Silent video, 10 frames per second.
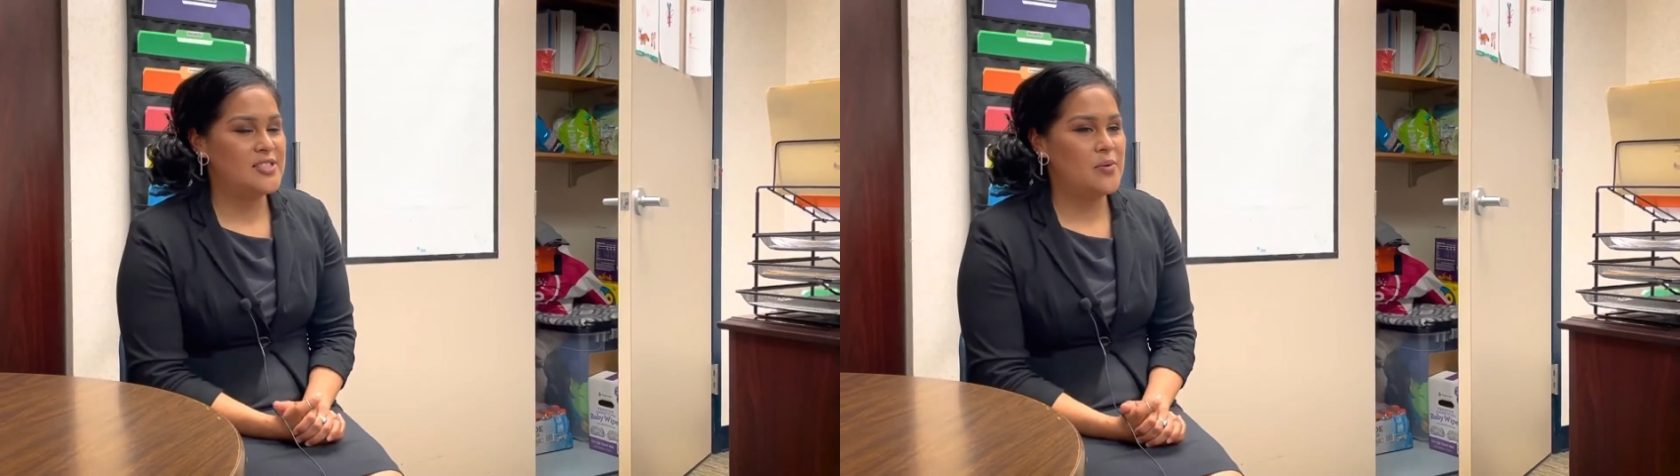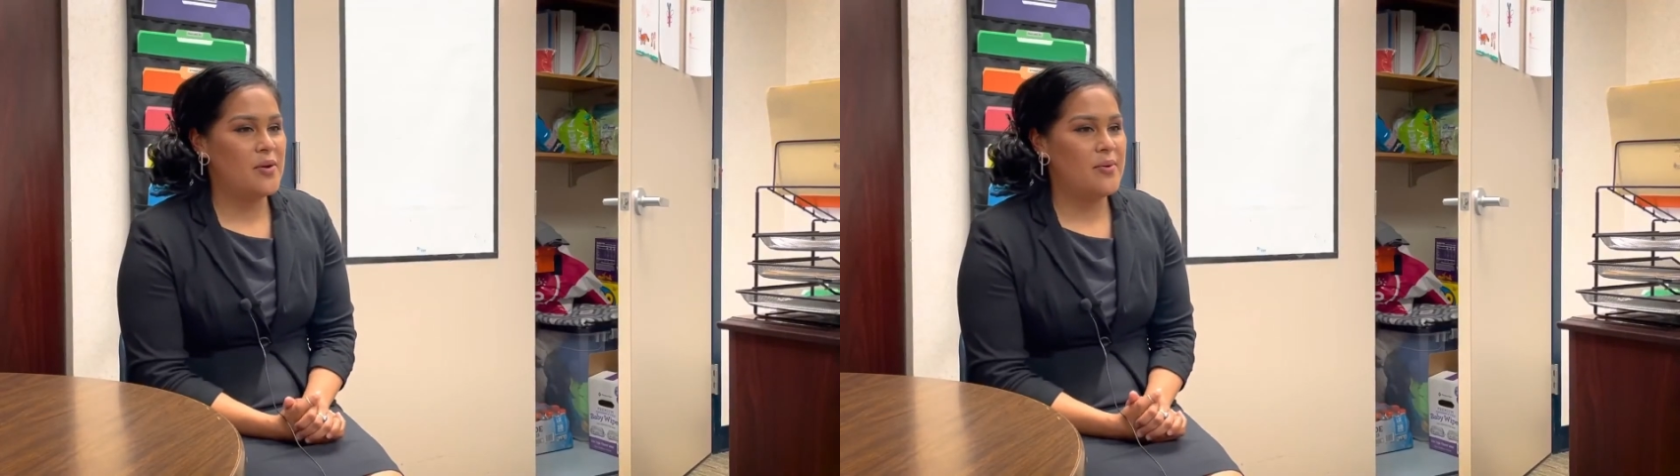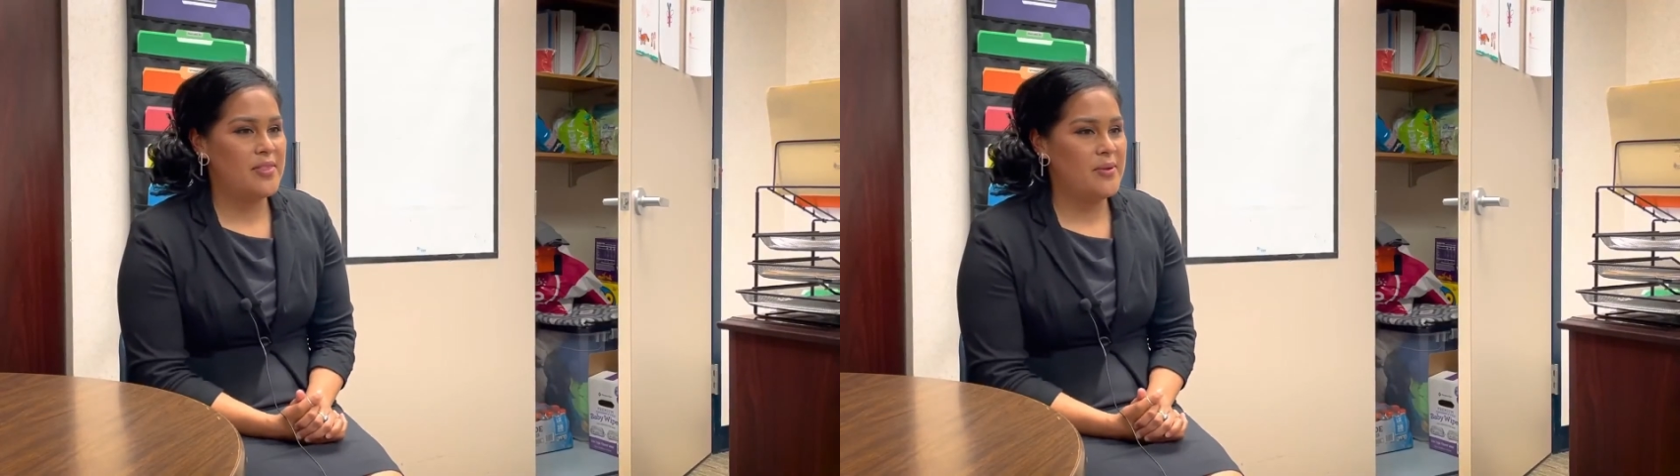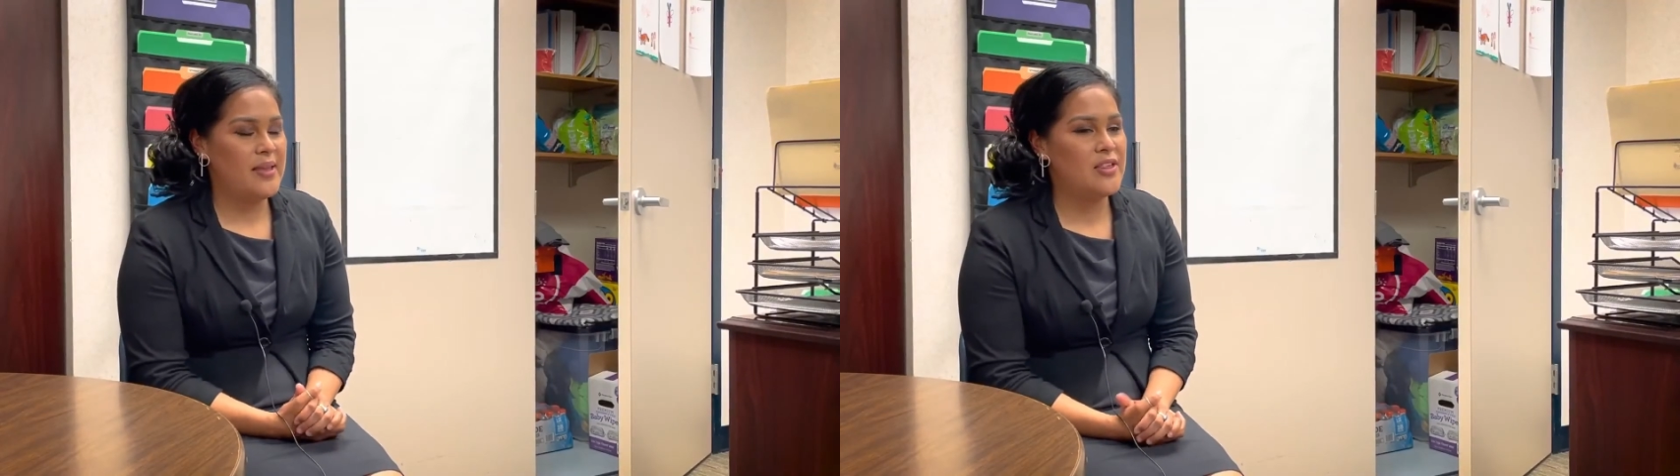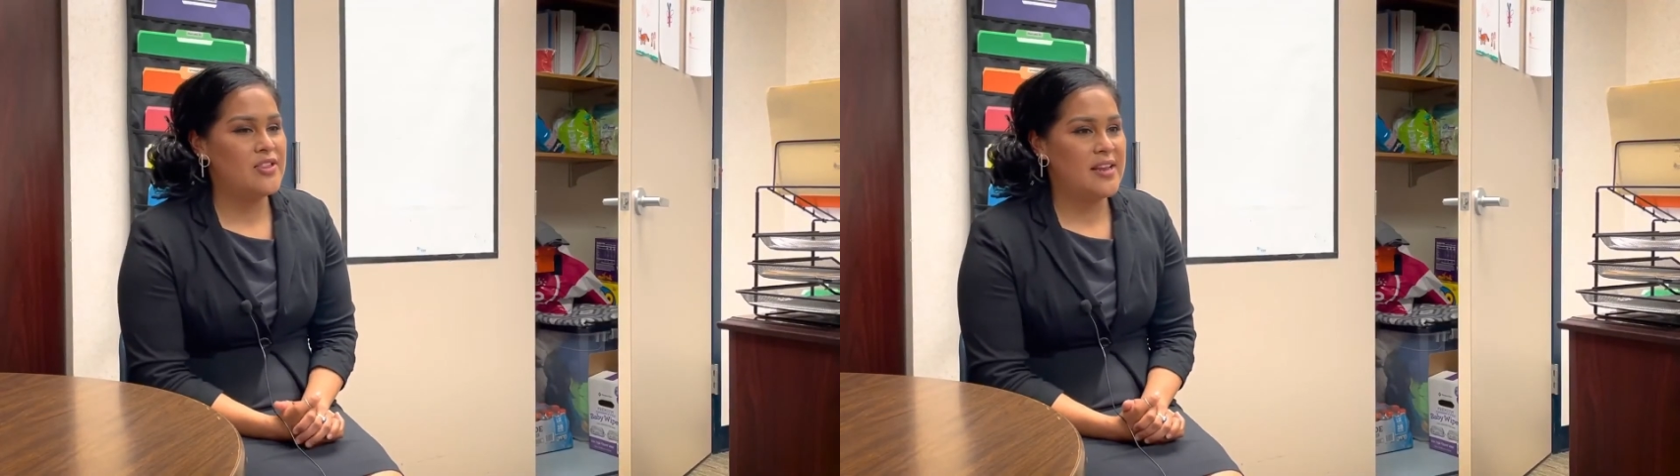to work with
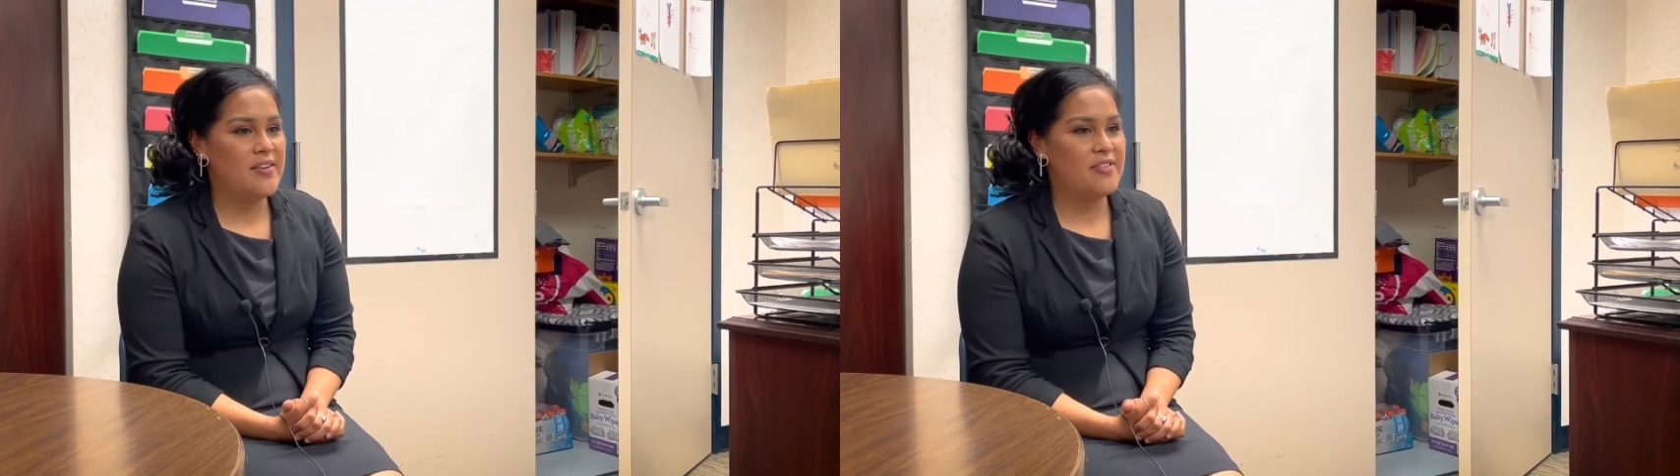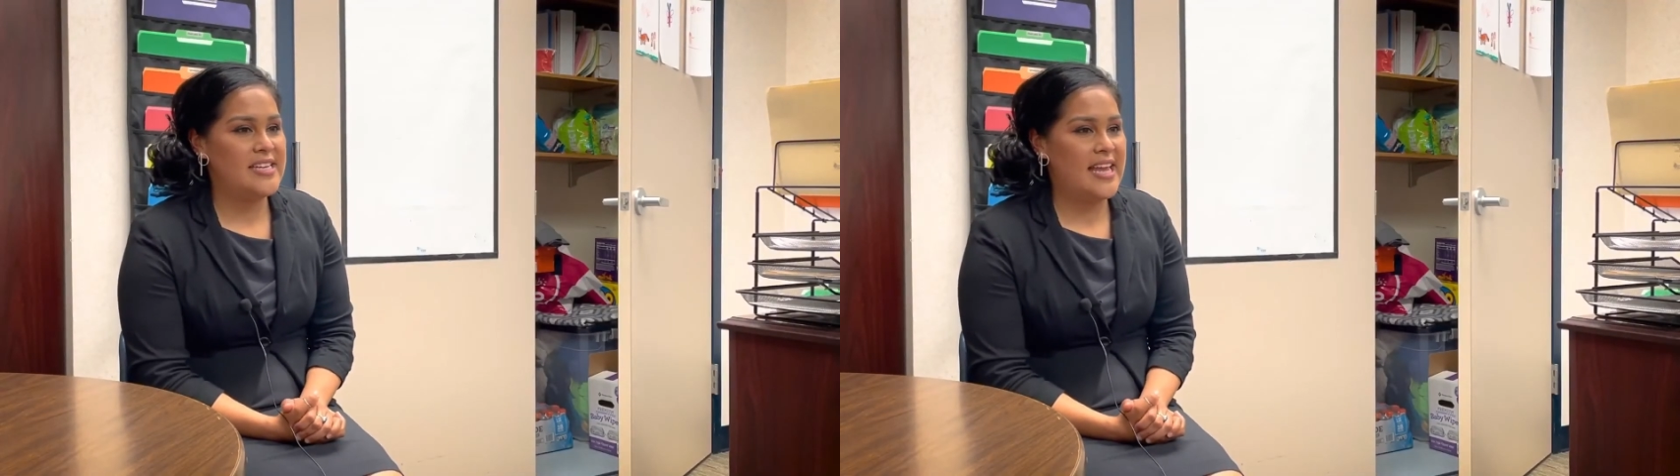you each and every